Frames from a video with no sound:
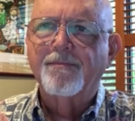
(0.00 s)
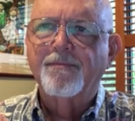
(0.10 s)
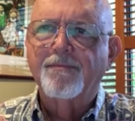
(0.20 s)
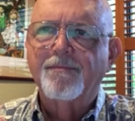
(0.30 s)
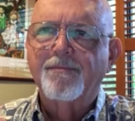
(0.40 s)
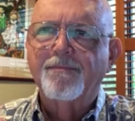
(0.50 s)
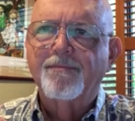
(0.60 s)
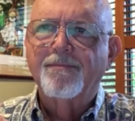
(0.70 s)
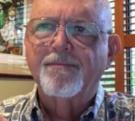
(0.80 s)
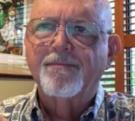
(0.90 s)

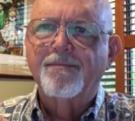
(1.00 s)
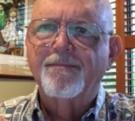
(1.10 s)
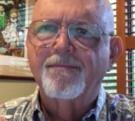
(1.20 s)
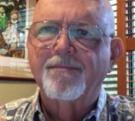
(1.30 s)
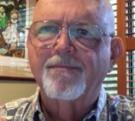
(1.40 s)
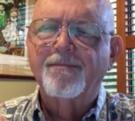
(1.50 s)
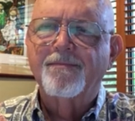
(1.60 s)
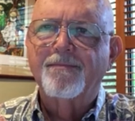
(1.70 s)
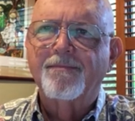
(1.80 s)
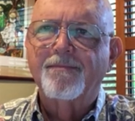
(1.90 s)

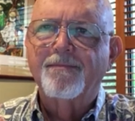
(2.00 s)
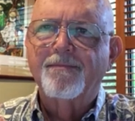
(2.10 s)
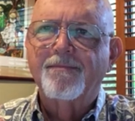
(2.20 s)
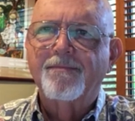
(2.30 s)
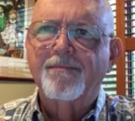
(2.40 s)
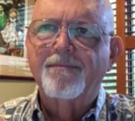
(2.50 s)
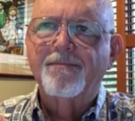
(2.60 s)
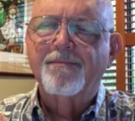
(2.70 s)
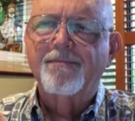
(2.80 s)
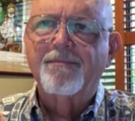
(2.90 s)

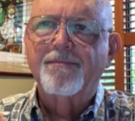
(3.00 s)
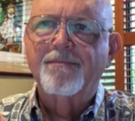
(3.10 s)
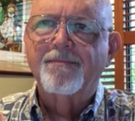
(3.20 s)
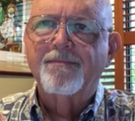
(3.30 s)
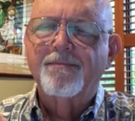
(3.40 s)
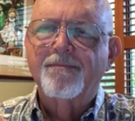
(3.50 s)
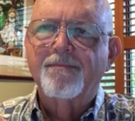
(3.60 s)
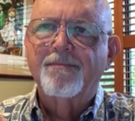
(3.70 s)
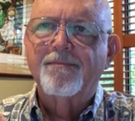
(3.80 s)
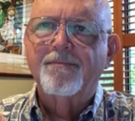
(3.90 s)

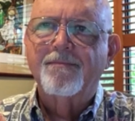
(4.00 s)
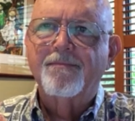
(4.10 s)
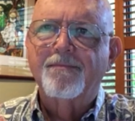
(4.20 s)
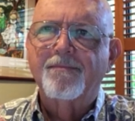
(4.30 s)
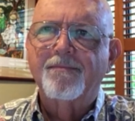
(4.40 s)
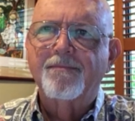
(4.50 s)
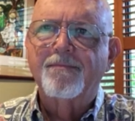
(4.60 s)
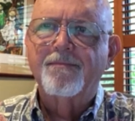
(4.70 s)
This person isn't speaking.